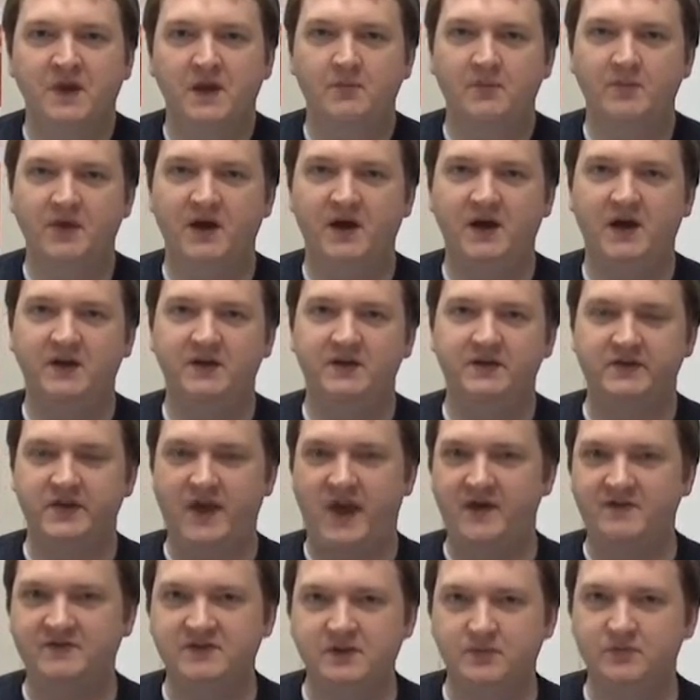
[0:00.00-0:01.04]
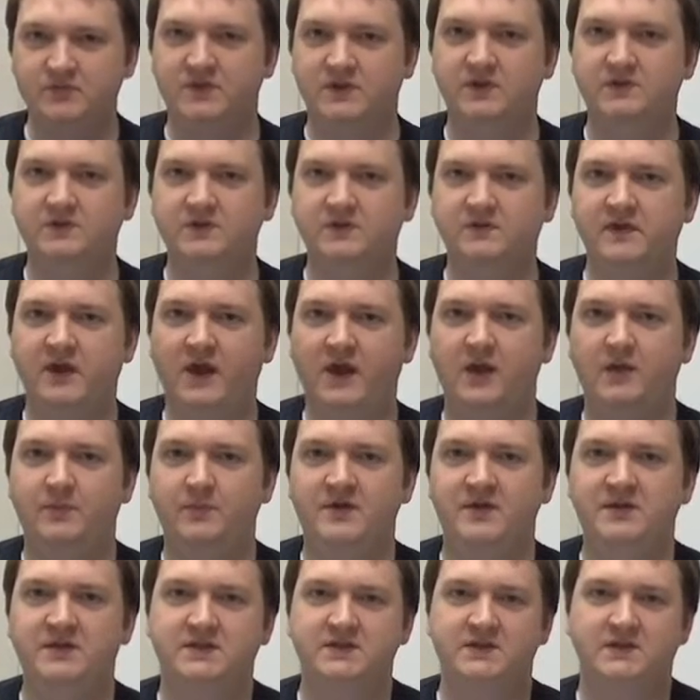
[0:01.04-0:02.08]
but have some new
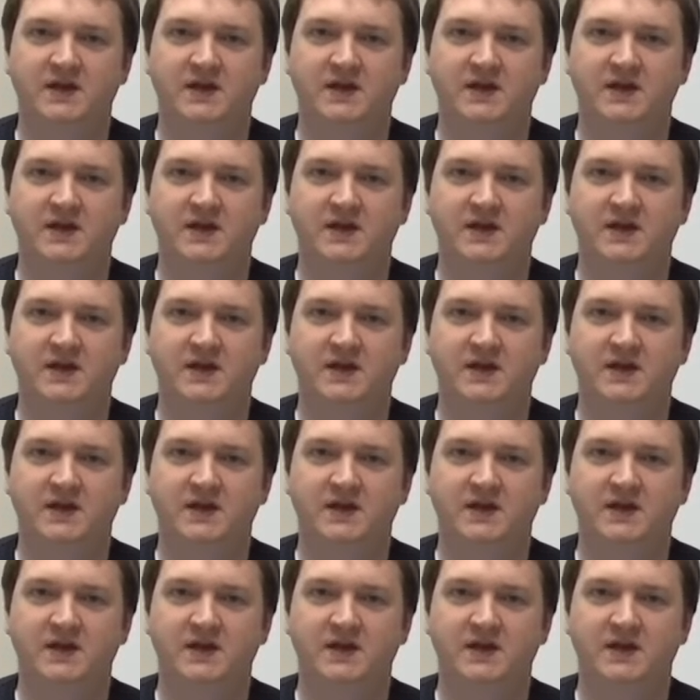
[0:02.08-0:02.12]
developments